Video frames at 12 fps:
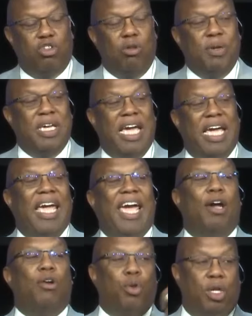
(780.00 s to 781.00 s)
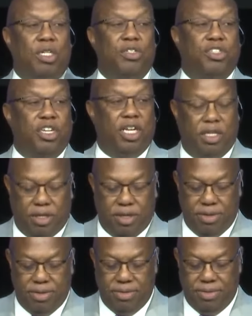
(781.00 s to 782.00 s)
to be a herald,
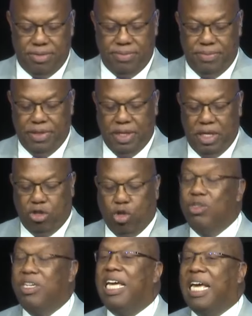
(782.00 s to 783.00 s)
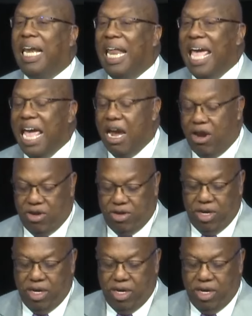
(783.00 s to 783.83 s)
to declare,